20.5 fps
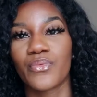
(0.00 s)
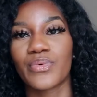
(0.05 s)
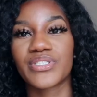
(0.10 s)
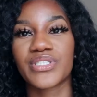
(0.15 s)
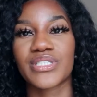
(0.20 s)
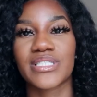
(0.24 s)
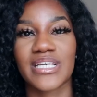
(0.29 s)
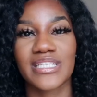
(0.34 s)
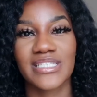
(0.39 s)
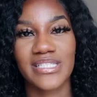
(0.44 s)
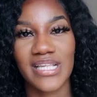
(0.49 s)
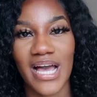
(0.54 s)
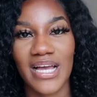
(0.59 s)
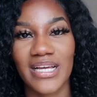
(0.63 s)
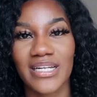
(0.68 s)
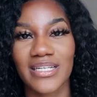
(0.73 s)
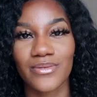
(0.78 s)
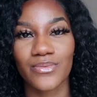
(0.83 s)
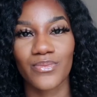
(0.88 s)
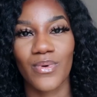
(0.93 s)
which is
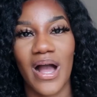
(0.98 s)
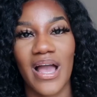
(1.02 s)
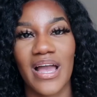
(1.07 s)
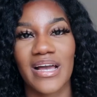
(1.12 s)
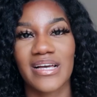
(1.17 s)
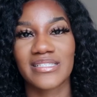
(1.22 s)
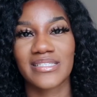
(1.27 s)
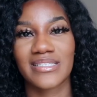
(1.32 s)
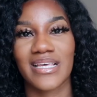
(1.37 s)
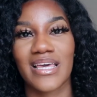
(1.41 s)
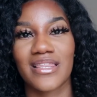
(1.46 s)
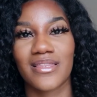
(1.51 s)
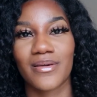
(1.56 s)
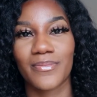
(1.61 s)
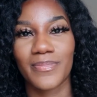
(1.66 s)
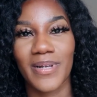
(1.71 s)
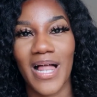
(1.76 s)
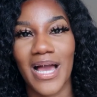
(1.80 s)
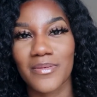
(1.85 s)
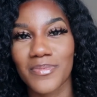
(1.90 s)
exactly why I say
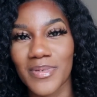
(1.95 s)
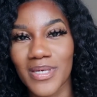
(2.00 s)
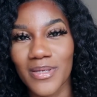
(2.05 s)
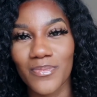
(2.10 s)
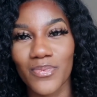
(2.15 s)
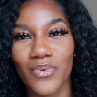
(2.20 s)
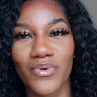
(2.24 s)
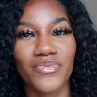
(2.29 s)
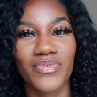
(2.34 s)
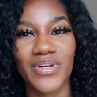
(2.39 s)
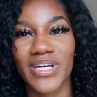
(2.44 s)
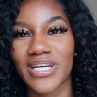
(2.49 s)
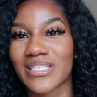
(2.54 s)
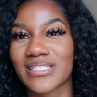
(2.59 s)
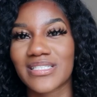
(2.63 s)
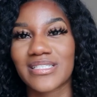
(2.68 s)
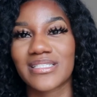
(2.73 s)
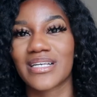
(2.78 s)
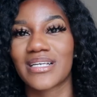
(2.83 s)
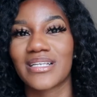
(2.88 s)
that black people,
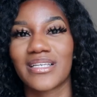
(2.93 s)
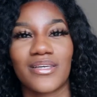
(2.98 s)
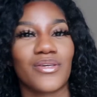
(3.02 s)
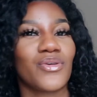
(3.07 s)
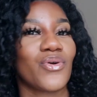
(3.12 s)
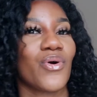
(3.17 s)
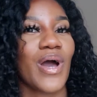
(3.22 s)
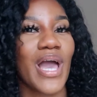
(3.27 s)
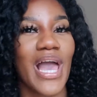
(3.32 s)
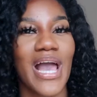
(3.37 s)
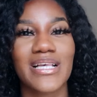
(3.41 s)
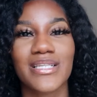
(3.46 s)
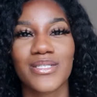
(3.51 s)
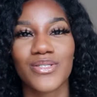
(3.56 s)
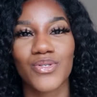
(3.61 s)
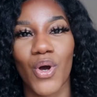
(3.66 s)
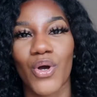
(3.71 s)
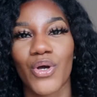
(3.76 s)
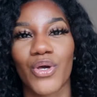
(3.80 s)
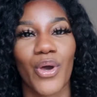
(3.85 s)
realistically, your hair is
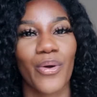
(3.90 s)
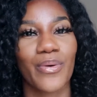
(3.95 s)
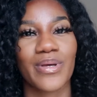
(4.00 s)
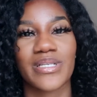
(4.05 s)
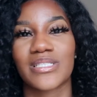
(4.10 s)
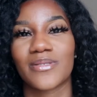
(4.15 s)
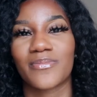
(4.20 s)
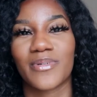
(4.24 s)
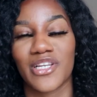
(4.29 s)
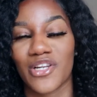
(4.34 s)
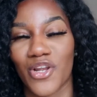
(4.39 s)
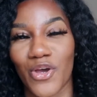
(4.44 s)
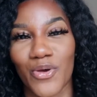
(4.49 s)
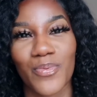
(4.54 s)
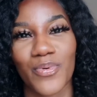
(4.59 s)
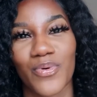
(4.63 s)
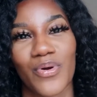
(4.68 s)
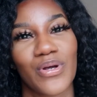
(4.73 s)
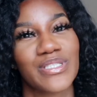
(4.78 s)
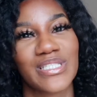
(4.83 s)
not going to be low
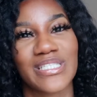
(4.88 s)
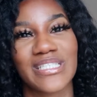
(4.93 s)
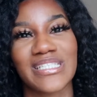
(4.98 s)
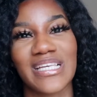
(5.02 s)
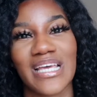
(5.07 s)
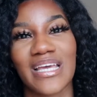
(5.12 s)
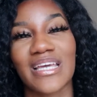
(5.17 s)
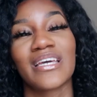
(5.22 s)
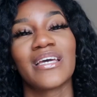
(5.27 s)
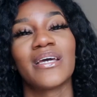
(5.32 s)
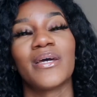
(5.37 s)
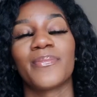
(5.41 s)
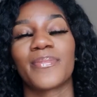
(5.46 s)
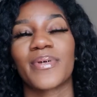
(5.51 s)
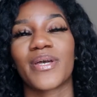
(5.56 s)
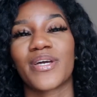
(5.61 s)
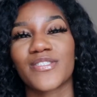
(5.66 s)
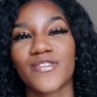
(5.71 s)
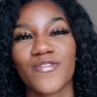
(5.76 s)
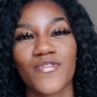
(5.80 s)
porosity,
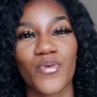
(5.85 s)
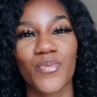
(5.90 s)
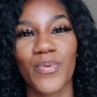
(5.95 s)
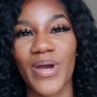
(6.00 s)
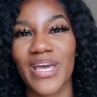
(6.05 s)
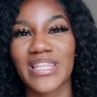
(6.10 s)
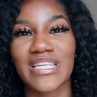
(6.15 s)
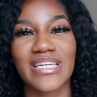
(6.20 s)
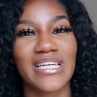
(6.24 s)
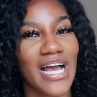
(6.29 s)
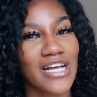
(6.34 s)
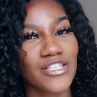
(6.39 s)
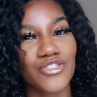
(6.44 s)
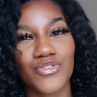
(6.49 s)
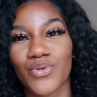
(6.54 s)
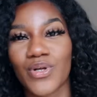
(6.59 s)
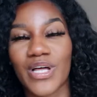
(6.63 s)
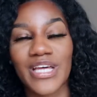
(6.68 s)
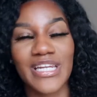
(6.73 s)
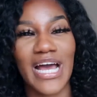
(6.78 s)
because of the way the
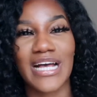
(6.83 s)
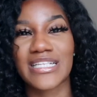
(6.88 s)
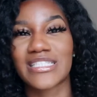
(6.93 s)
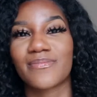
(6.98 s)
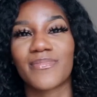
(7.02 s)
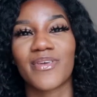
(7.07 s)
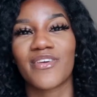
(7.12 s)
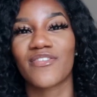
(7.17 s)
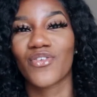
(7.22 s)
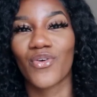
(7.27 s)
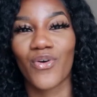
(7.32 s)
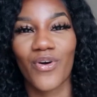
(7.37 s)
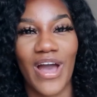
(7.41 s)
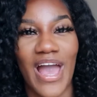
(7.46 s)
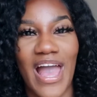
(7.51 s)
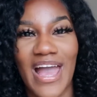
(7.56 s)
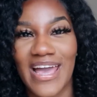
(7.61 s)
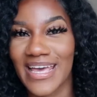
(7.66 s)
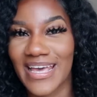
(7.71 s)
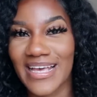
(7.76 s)
natural anatomy of your
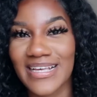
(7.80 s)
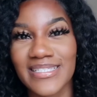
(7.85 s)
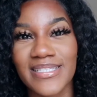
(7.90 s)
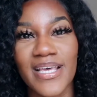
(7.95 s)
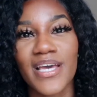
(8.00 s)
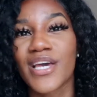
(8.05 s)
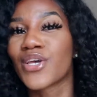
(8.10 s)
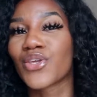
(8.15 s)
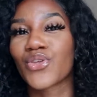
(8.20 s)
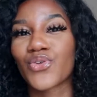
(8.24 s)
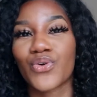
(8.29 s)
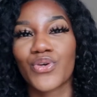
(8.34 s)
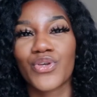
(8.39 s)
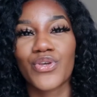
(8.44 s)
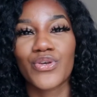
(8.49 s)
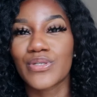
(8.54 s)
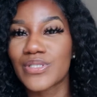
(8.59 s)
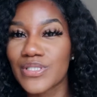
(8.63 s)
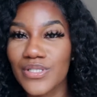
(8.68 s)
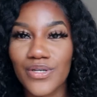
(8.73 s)
hair is. Your
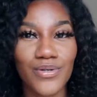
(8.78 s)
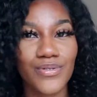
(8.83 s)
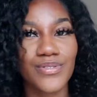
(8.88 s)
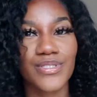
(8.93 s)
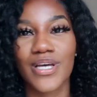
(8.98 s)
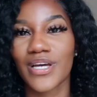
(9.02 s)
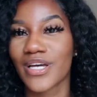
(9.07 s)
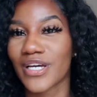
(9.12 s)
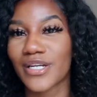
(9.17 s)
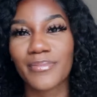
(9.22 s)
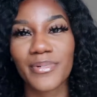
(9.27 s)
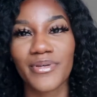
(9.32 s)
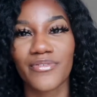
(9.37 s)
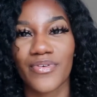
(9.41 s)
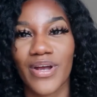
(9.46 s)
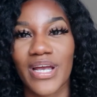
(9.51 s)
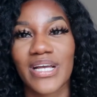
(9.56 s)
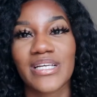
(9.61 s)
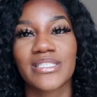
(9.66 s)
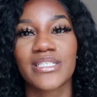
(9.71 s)
cuticles are going to going to be
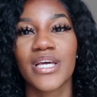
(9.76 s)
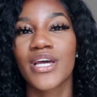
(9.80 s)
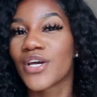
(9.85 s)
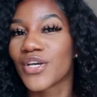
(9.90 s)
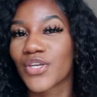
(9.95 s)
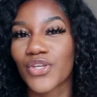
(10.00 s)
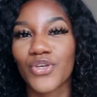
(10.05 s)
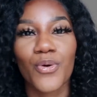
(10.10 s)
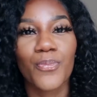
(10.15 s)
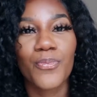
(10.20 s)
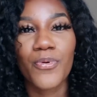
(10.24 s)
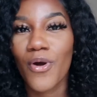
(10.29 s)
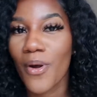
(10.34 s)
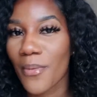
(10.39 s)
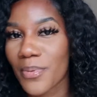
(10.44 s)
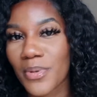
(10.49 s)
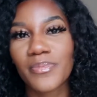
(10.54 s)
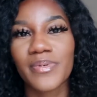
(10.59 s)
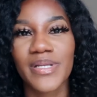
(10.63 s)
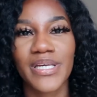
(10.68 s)
raised, you're
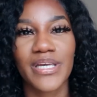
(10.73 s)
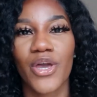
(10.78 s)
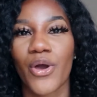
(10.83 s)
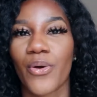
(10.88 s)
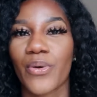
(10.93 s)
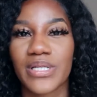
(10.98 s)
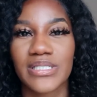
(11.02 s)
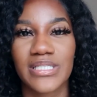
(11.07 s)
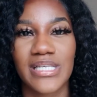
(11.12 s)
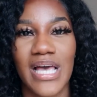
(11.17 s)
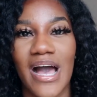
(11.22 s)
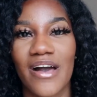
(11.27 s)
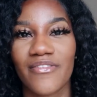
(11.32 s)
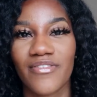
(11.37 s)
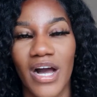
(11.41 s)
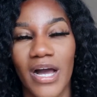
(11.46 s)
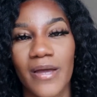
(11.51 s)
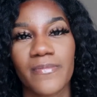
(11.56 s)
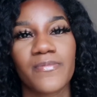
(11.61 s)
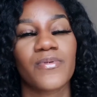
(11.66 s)
probably going to have
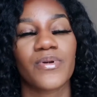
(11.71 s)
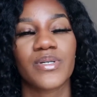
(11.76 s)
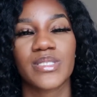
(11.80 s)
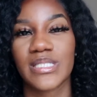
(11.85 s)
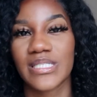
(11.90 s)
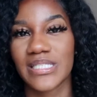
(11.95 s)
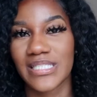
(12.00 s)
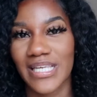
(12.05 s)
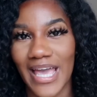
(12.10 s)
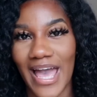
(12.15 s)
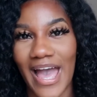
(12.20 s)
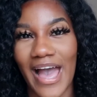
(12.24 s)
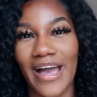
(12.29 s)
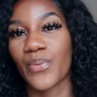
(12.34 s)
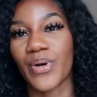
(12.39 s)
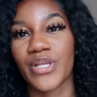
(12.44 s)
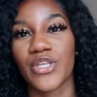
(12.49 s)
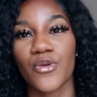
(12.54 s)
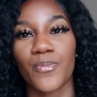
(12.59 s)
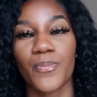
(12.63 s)
high porosity hair.
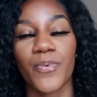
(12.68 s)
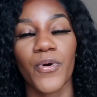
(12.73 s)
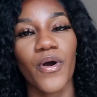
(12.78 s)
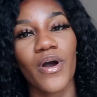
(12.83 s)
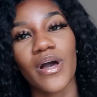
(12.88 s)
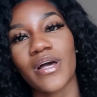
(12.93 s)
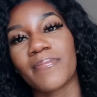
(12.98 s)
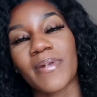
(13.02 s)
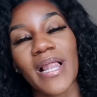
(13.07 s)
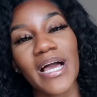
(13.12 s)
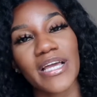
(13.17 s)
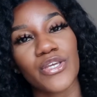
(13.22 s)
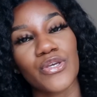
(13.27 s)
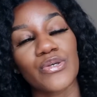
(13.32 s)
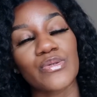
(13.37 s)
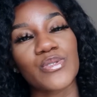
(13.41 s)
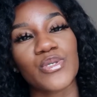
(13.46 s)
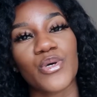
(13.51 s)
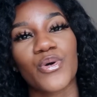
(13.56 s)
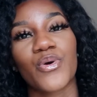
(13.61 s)
When you put a black
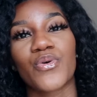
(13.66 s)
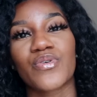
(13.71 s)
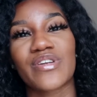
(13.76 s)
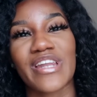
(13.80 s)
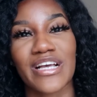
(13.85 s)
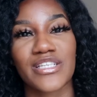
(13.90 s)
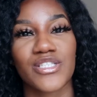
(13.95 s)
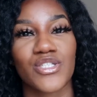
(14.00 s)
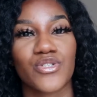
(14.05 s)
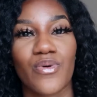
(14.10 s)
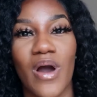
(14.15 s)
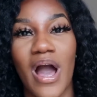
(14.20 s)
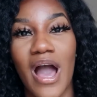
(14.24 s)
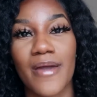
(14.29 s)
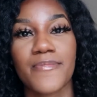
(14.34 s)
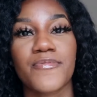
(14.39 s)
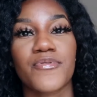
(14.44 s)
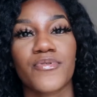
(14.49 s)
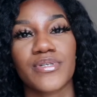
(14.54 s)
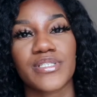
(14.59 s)
cuticle next to a
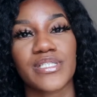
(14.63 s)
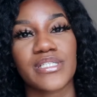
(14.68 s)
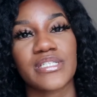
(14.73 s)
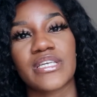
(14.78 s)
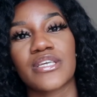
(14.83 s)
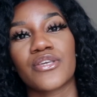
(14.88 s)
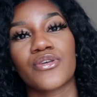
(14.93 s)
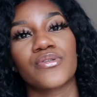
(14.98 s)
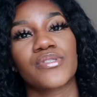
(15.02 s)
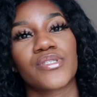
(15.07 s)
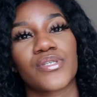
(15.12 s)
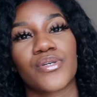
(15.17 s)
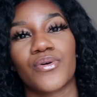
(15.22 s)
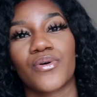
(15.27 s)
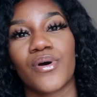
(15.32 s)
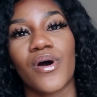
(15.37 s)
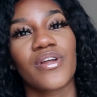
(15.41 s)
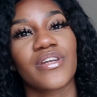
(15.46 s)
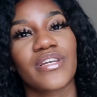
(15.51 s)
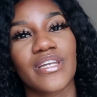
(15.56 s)
high porosity
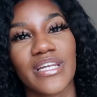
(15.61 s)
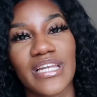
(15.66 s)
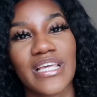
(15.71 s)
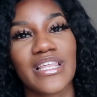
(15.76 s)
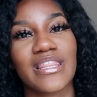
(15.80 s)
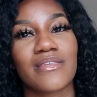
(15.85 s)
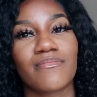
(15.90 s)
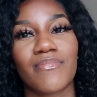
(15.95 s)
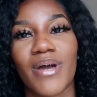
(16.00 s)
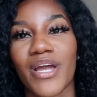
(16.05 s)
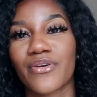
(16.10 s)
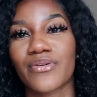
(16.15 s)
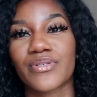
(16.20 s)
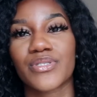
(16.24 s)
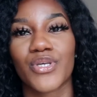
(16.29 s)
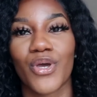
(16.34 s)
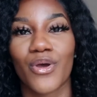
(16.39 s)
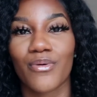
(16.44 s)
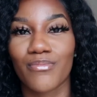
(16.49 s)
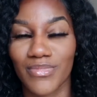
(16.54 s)
cuticle underneath the
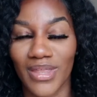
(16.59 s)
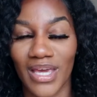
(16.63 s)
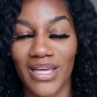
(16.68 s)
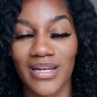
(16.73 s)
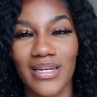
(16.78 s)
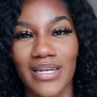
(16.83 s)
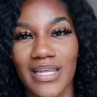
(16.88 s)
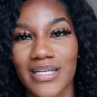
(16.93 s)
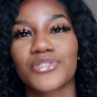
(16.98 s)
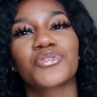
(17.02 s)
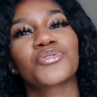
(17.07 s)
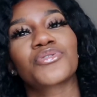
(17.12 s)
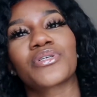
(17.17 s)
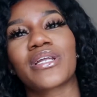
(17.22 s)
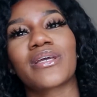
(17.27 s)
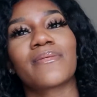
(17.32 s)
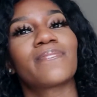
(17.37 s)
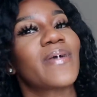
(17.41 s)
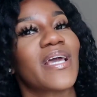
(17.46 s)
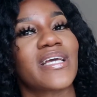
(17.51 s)
microscope, they
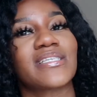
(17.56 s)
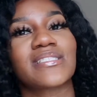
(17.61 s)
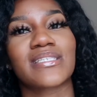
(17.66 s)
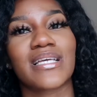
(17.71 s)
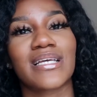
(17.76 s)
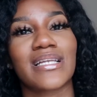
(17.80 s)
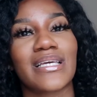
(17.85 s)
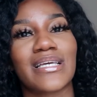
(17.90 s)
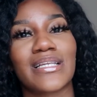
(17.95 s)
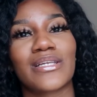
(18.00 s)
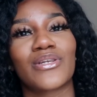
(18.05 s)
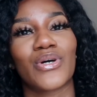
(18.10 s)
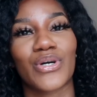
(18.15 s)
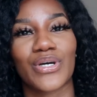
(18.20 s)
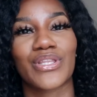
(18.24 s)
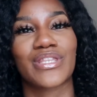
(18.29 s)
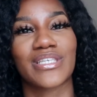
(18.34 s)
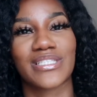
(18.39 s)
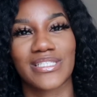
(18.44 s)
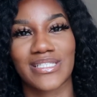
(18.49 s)
literally basically look the